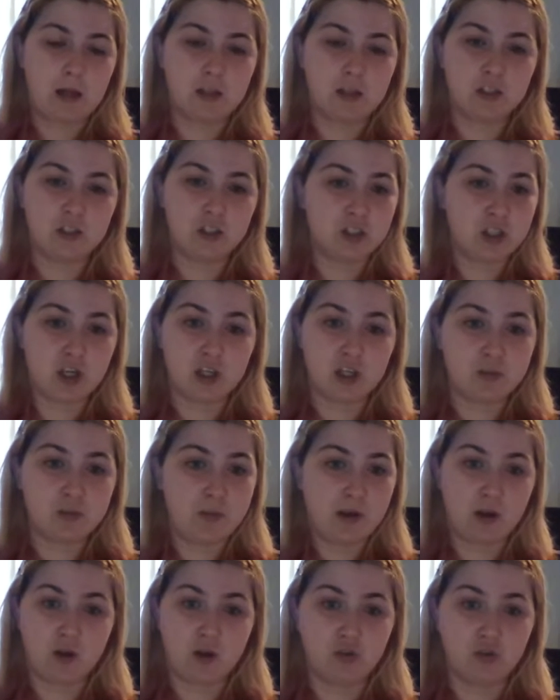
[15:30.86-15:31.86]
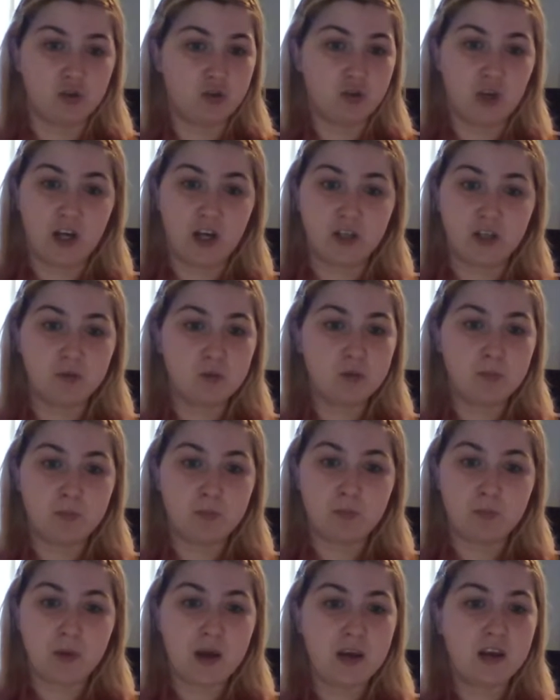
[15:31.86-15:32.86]
just because my concentration was
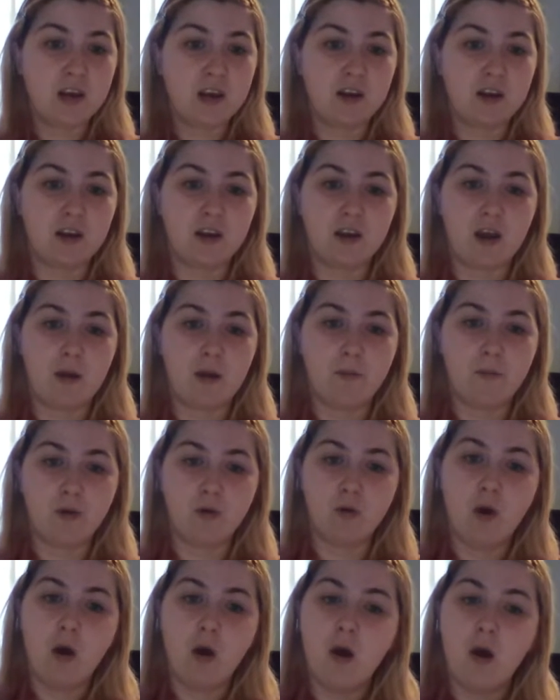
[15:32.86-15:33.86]
bad, and I kept on